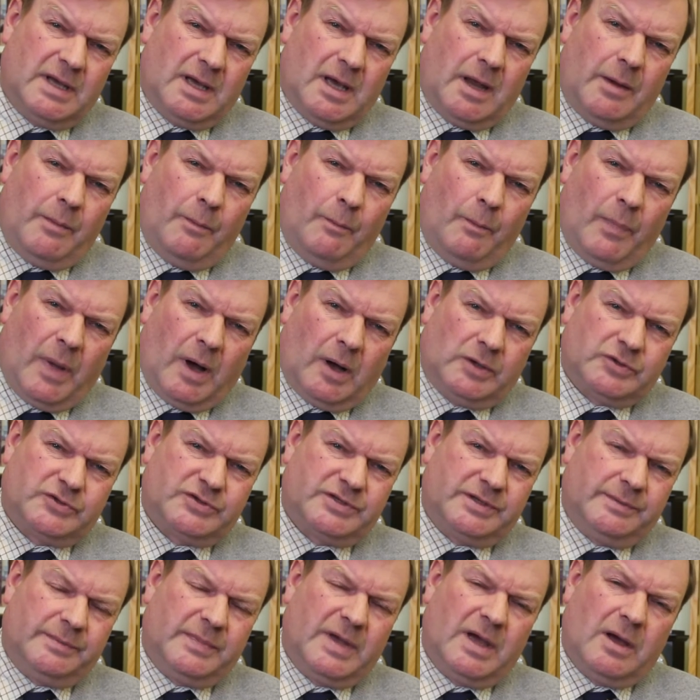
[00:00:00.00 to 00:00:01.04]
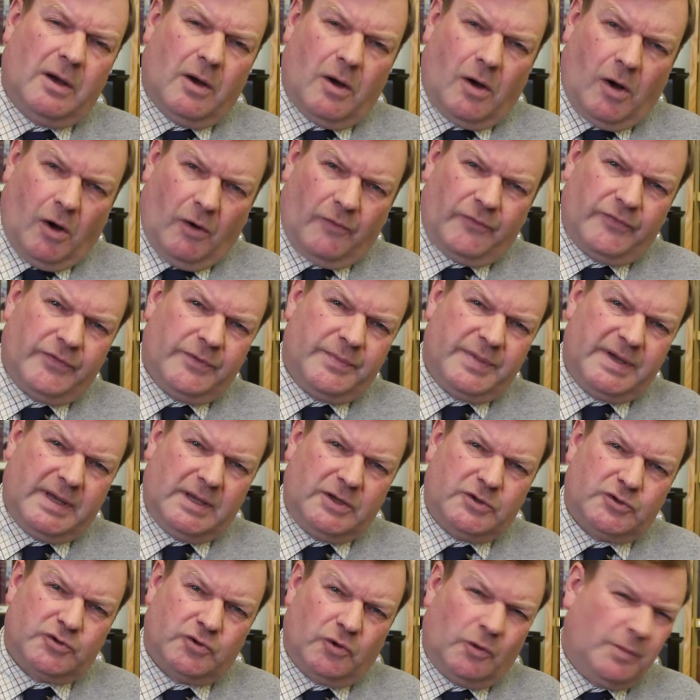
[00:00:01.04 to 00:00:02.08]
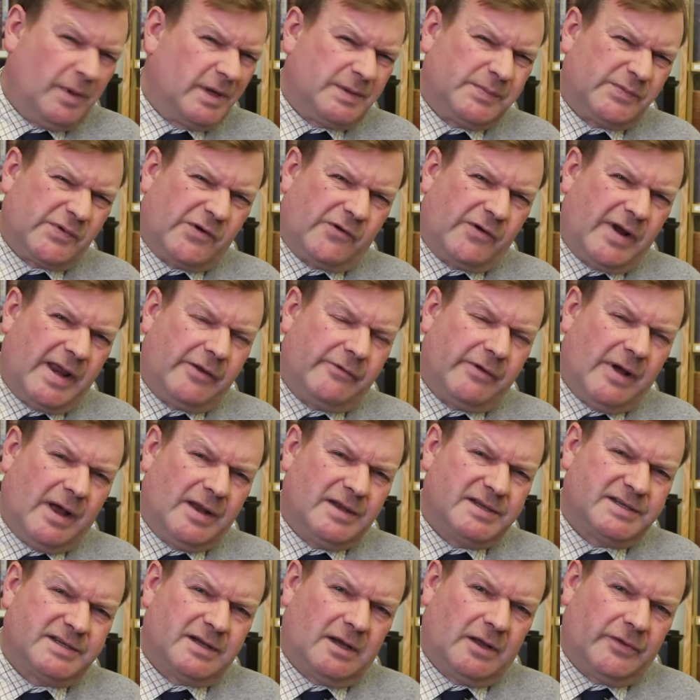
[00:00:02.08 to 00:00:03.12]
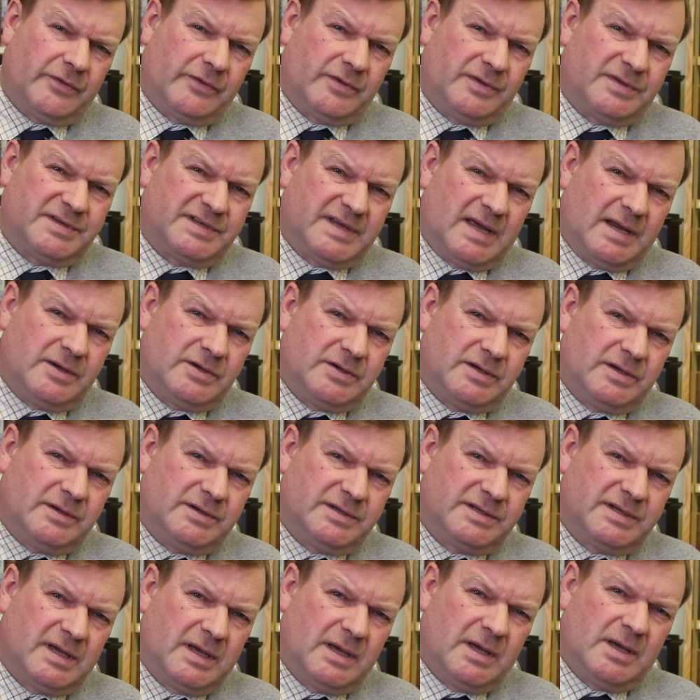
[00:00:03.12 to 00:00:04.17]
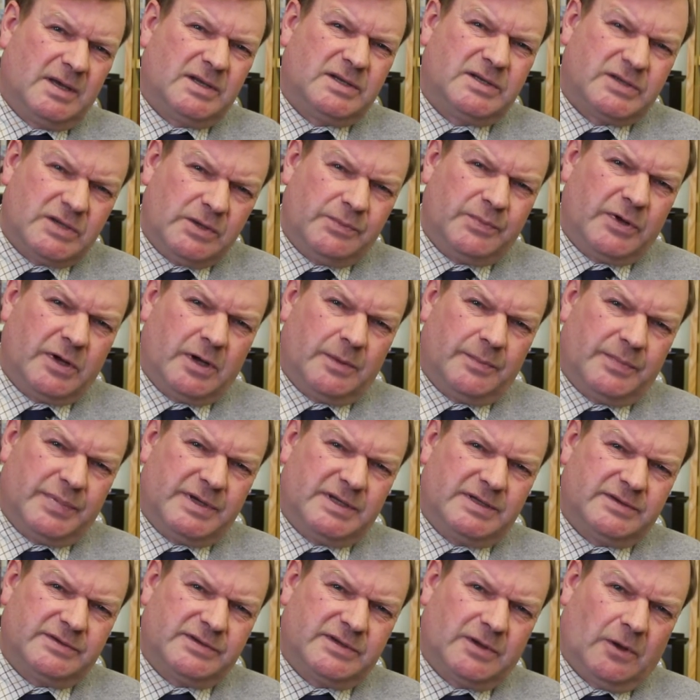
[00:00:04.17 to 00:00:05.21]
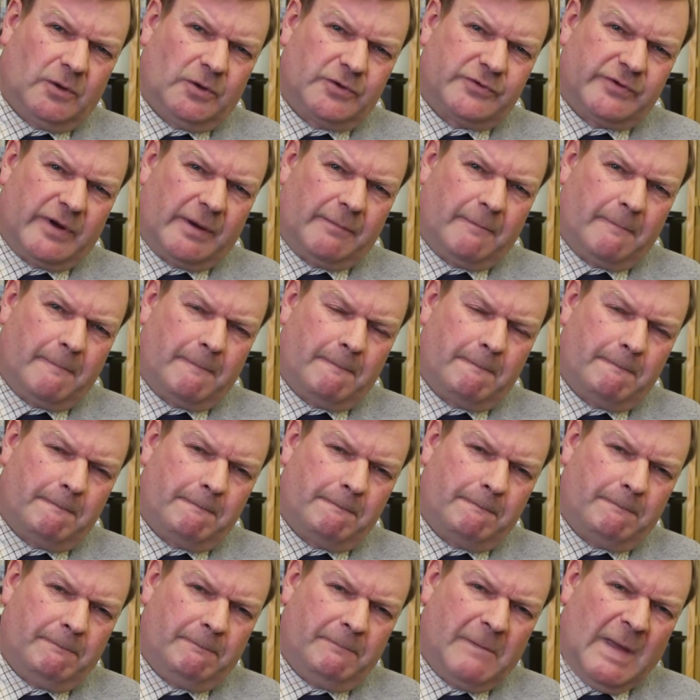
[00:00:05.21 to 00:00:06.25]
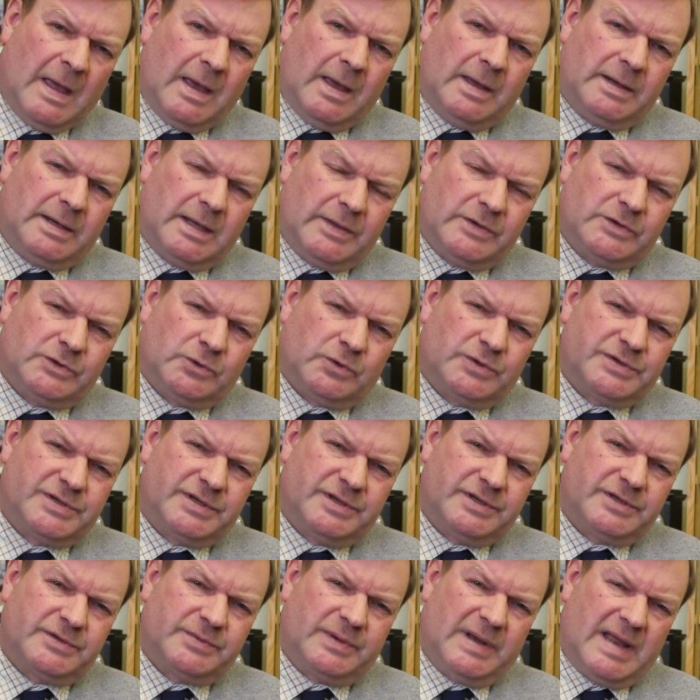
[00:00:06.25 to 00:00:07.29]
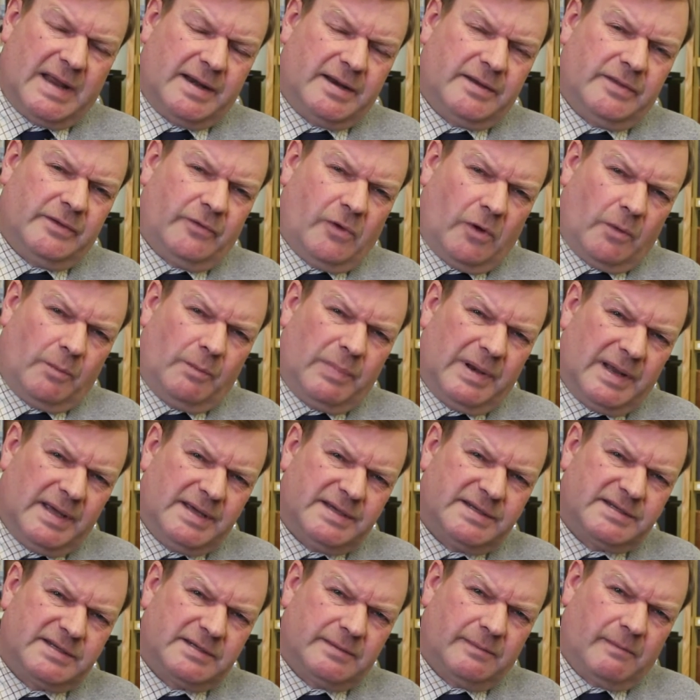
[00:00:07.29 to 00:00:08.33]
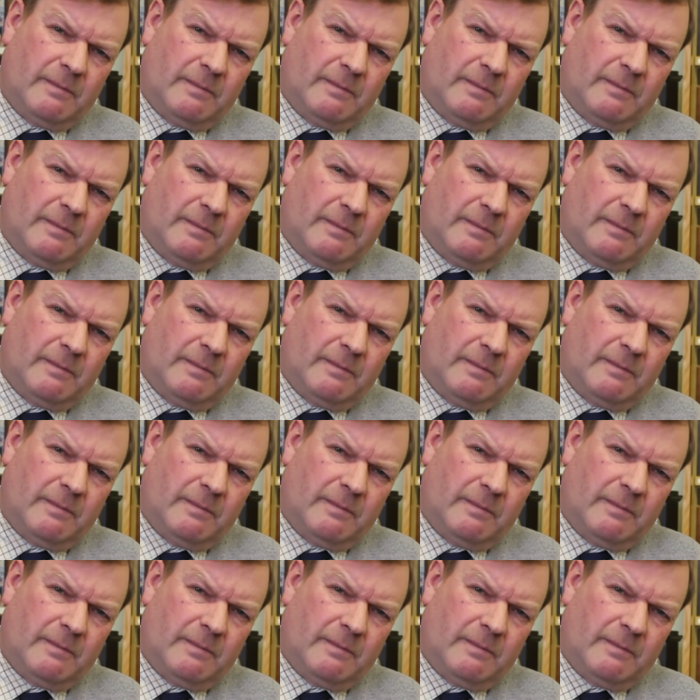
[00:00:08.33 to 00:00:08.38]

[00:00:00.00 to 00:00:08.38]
and march them off the beach, almost parade ground style through the sand dunes. Superb piece of soldiering. Now the Dorsets were landed in the wrong place.